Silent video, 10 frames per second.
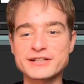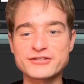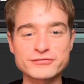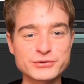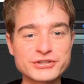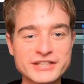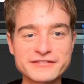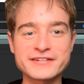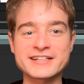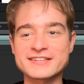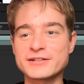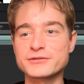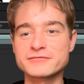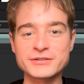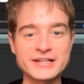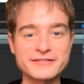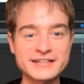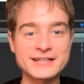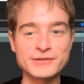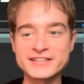extrusion effects out of real life
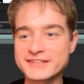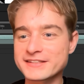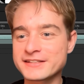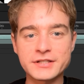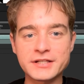elements.